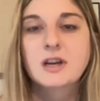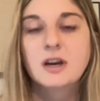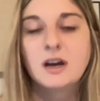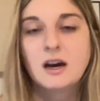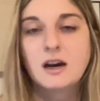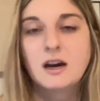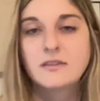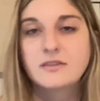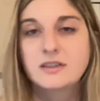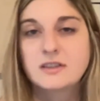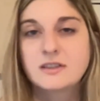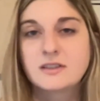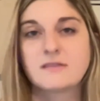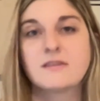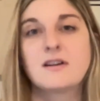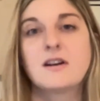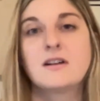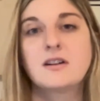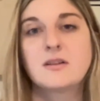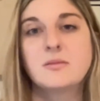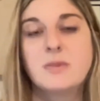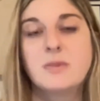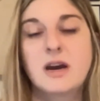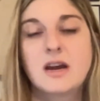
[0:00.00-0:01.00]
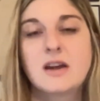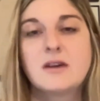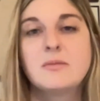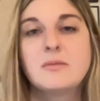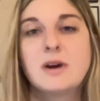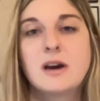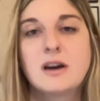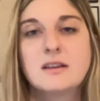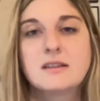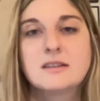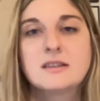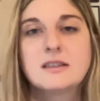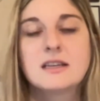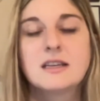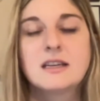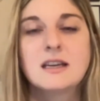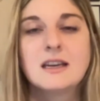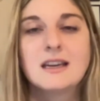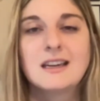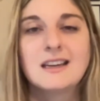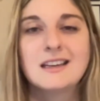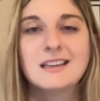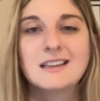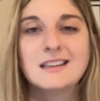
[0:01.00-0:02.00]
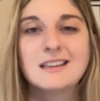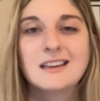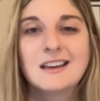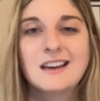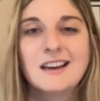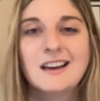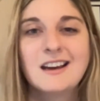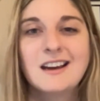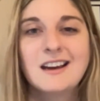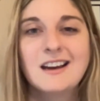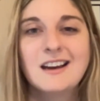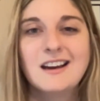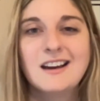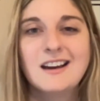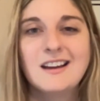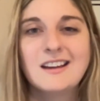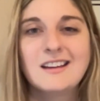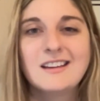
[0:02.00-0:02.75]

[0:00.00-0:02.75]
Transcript: often surrounded by a posse, and uh,